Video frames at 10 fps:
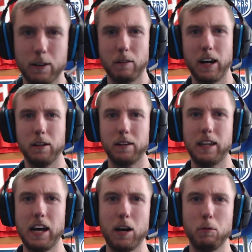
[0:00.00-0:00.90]
Well,
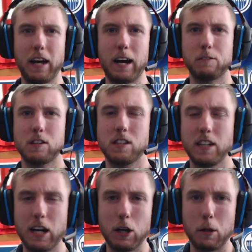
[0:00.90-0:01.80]
now we have to
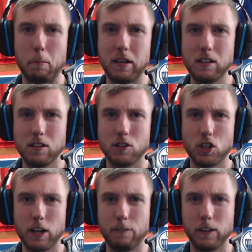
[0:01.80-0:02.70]
see how the pieces
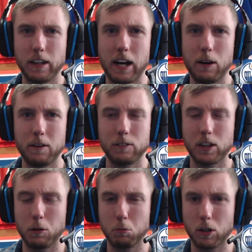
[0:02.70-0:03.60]
shuffle and how
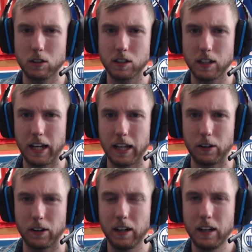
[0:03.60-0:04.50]
everything works together.